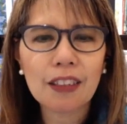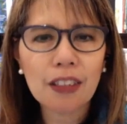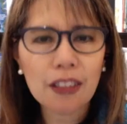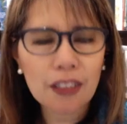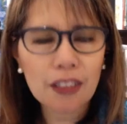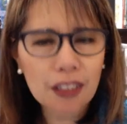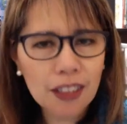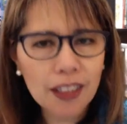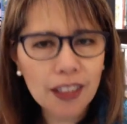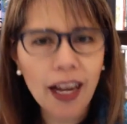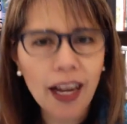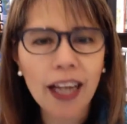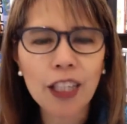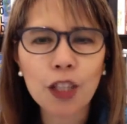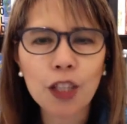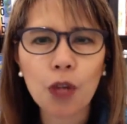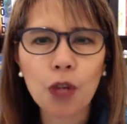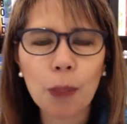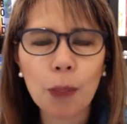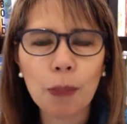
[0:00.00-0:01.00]

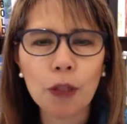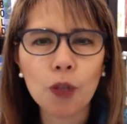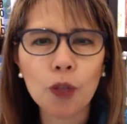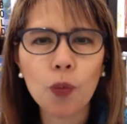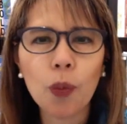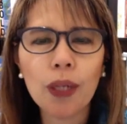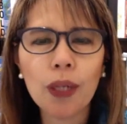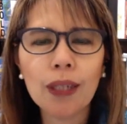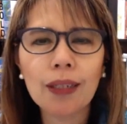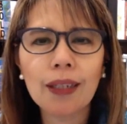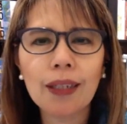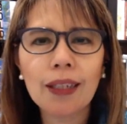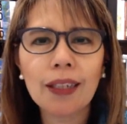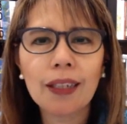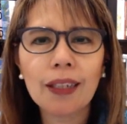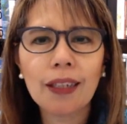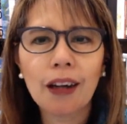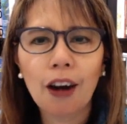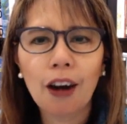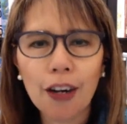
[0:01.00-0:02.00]
skyscrapers, when
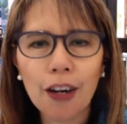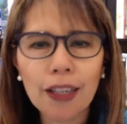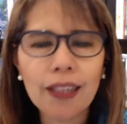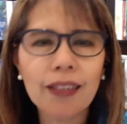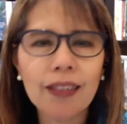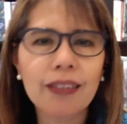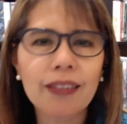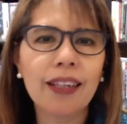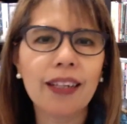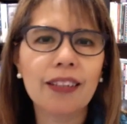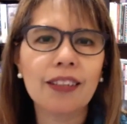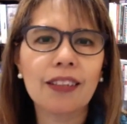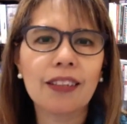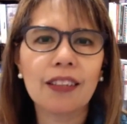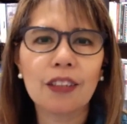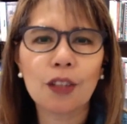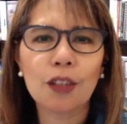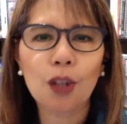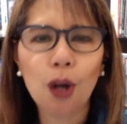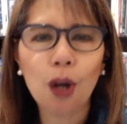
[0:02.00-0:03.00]
architects
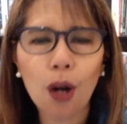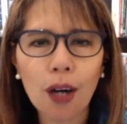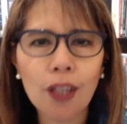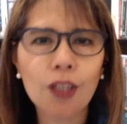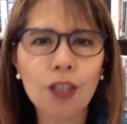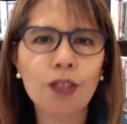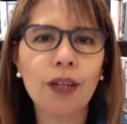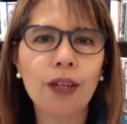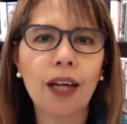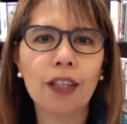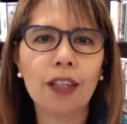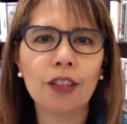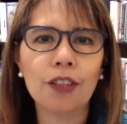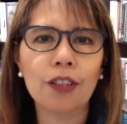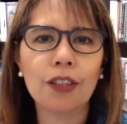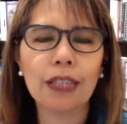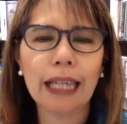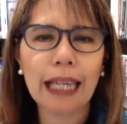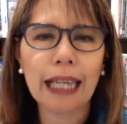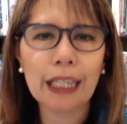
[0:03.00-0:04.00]
and
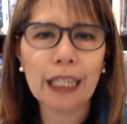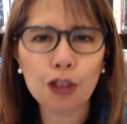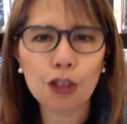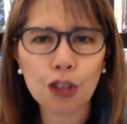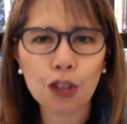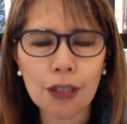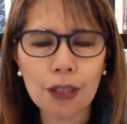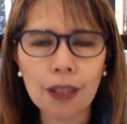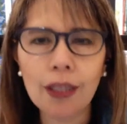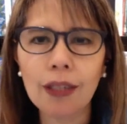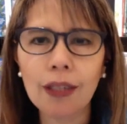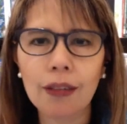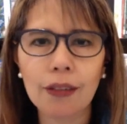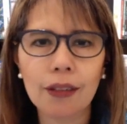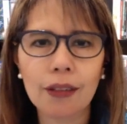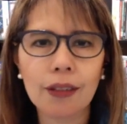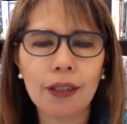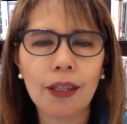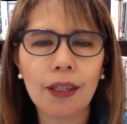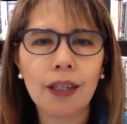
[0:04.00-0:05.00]
contractors,
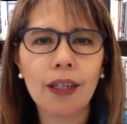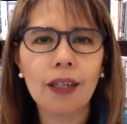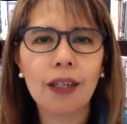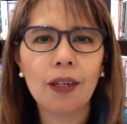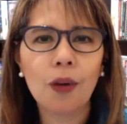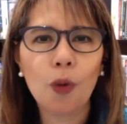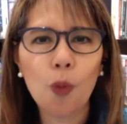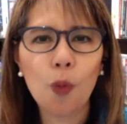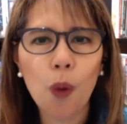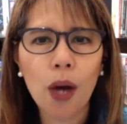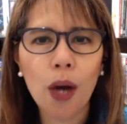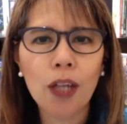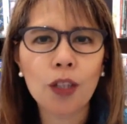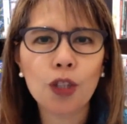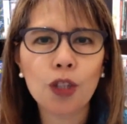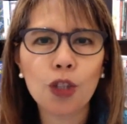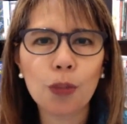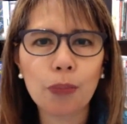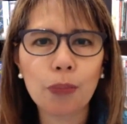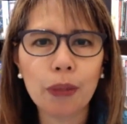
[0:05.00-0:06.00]
engineers want
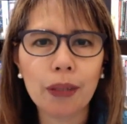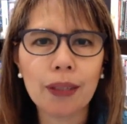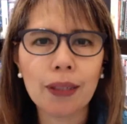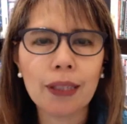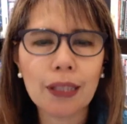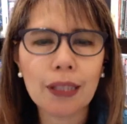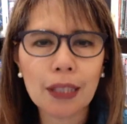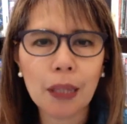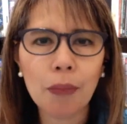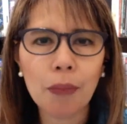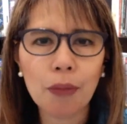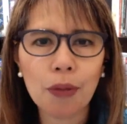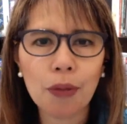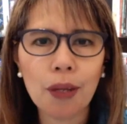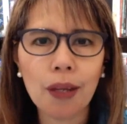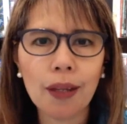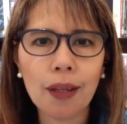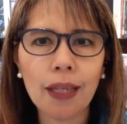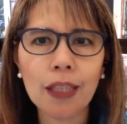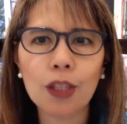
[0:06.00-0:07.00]
to build
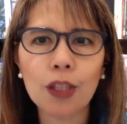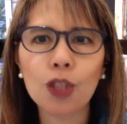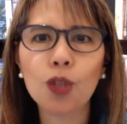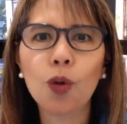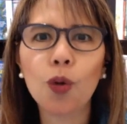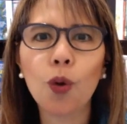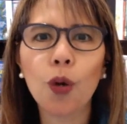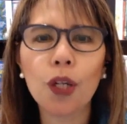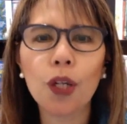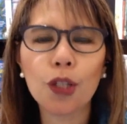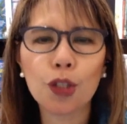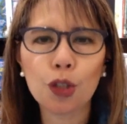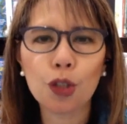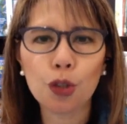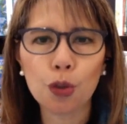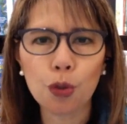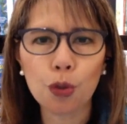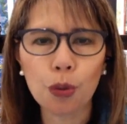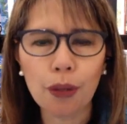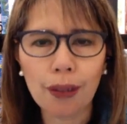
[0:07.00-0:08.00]
something that's going
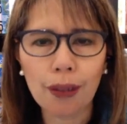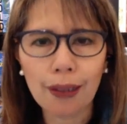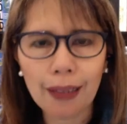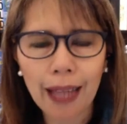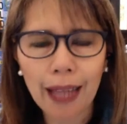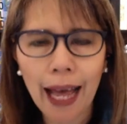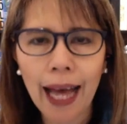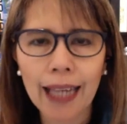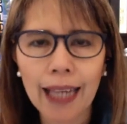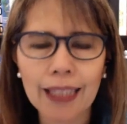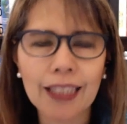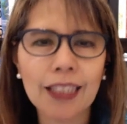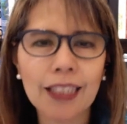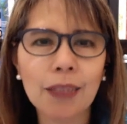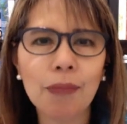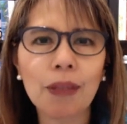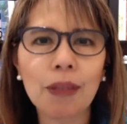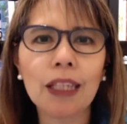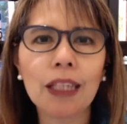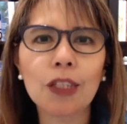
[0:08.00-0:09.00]
to last,
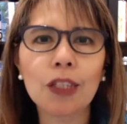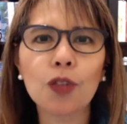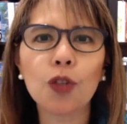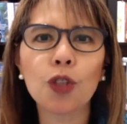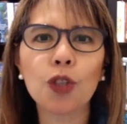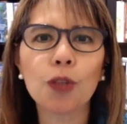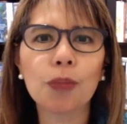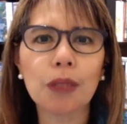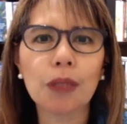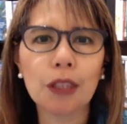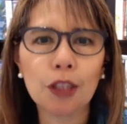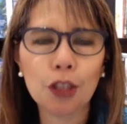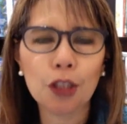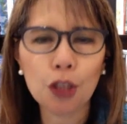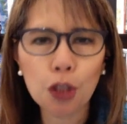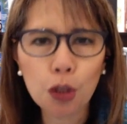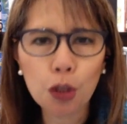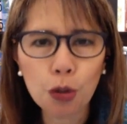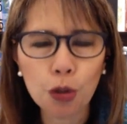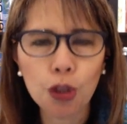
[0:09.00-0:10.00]
something that's going to be
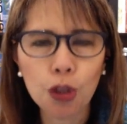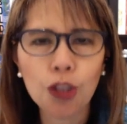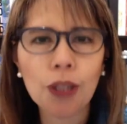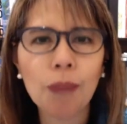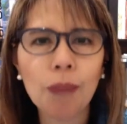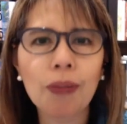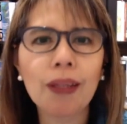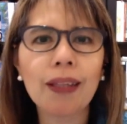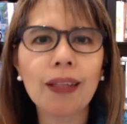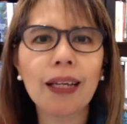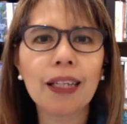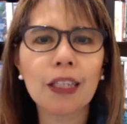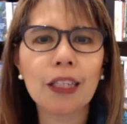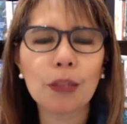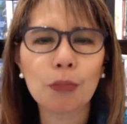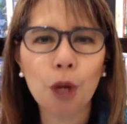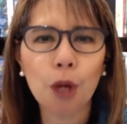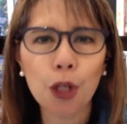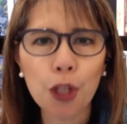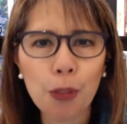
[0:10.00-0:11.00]
huge, something that is
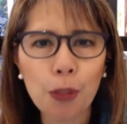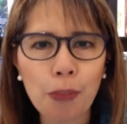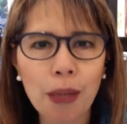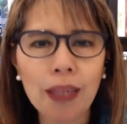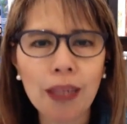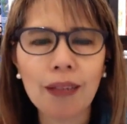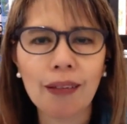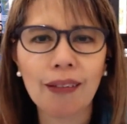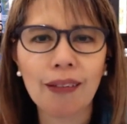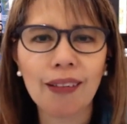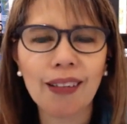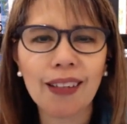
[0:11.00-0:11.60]
monumental,